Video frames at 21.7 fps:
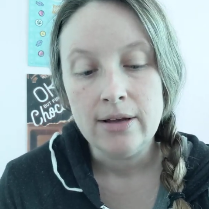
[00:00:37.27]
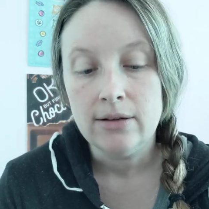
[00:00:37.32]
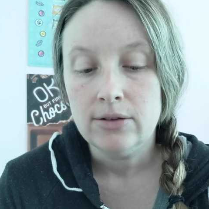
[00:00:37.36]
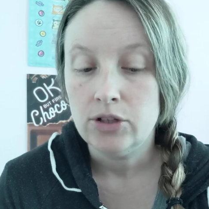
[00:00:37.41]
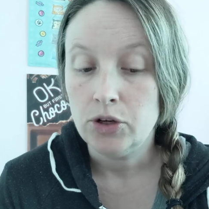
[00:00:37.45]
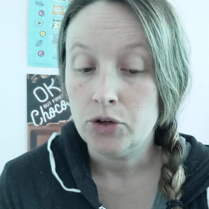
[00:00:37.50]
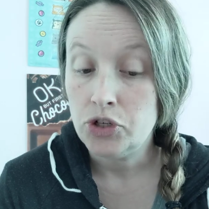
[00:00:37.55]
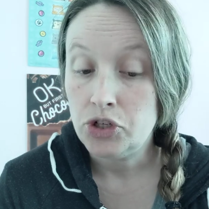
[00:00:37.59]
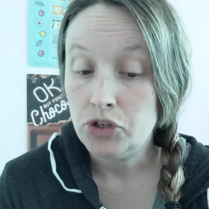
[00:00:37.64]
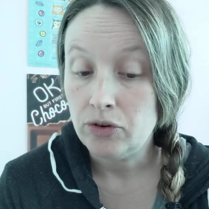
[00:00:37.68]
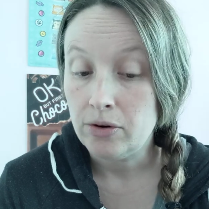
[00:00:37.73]

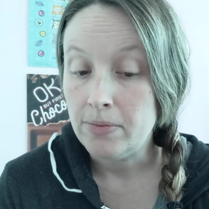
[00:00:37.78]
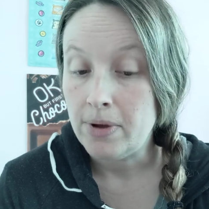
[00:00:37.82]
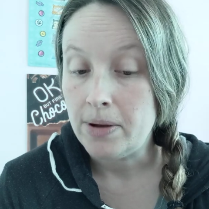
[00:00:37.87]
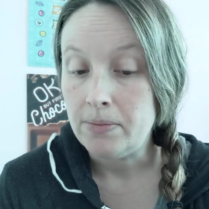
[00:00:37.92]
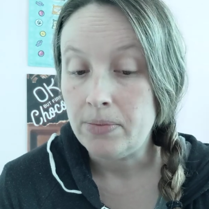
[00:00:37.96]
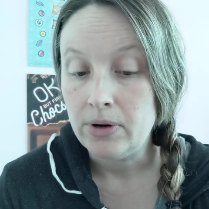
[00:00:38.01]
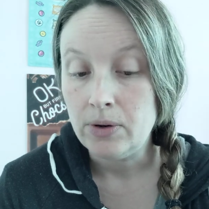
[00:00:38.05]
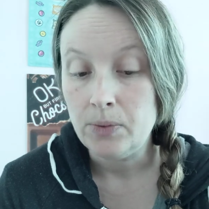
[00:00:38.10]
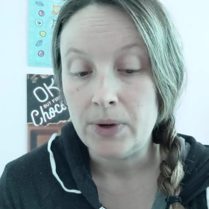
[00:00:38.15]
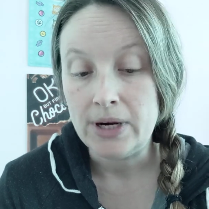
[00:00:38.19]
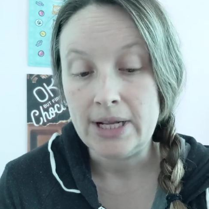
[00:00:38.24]
Don't you
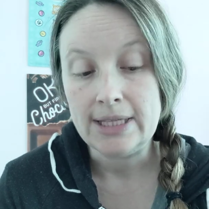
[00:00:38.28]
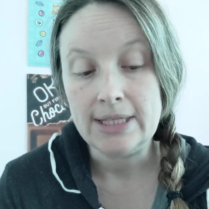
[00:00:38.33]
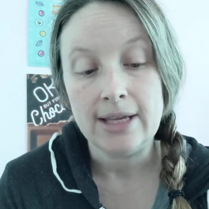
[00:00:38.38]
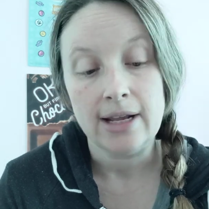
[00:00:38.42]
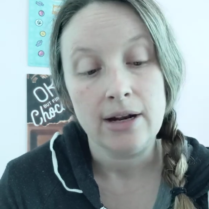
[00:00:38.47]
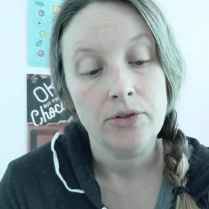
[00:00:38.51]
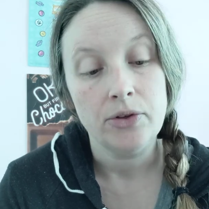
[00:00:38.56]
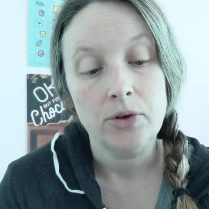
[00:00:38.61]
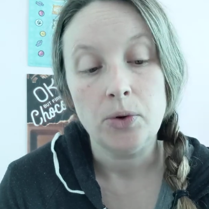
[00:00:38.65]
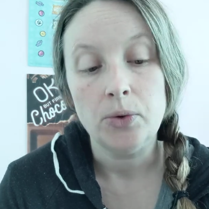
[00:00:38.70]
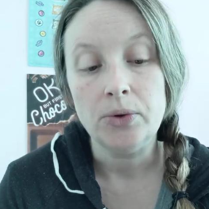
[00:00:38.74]
remember what it
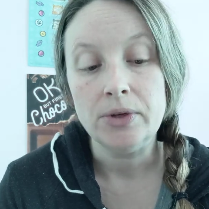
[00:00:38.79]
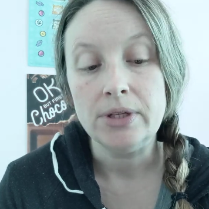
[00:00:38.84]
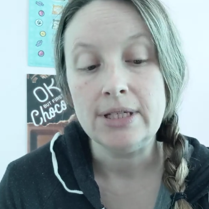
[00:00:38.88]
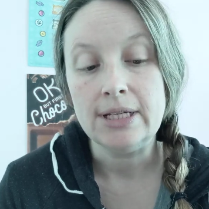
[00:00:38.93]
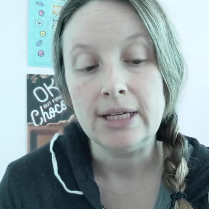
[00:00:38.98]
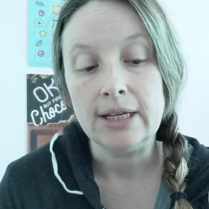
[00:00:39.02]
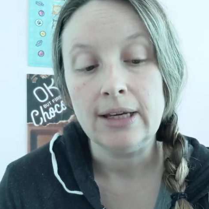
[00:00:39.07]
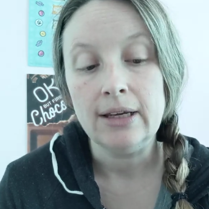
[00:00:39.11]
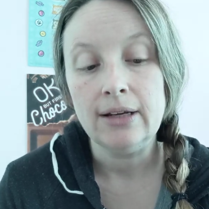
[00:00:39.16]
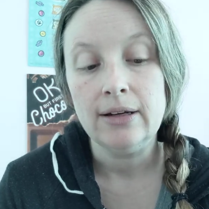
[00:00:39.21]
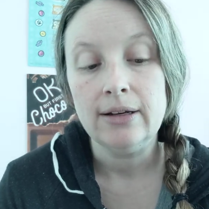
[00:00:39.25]
said on the golden
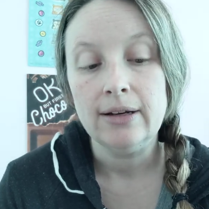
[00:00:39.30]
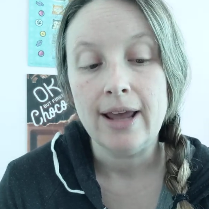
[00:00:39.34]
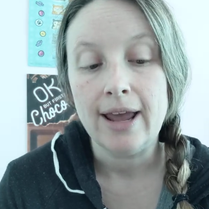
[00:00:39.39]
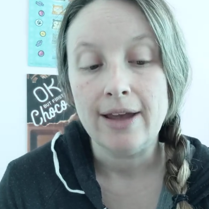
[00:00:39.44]
ticket?